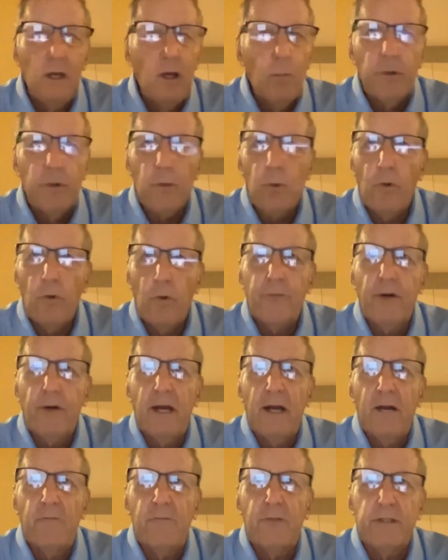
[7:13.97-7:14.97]
We also
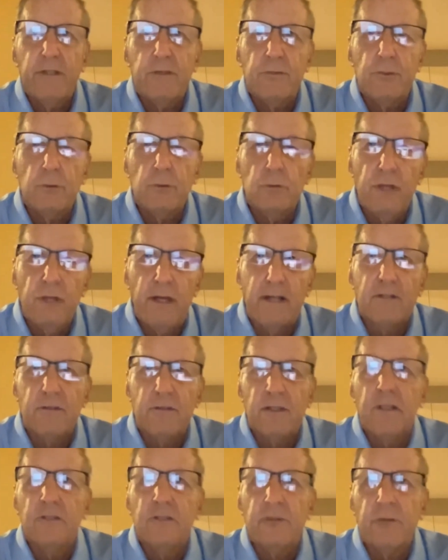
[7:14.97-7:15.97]
have these new
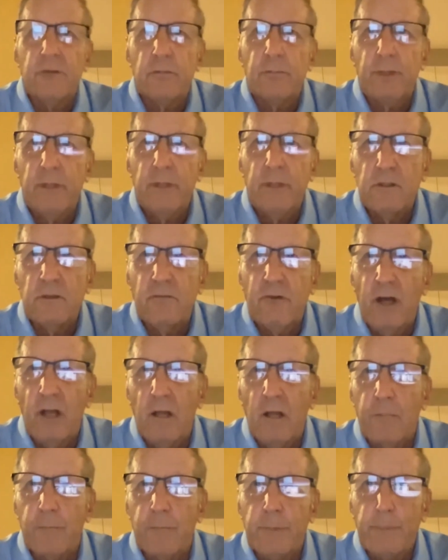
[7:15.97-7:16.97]
techniques that are being
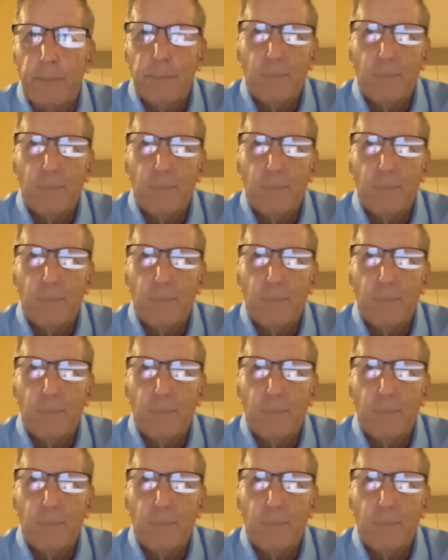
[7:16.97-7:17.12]
developed.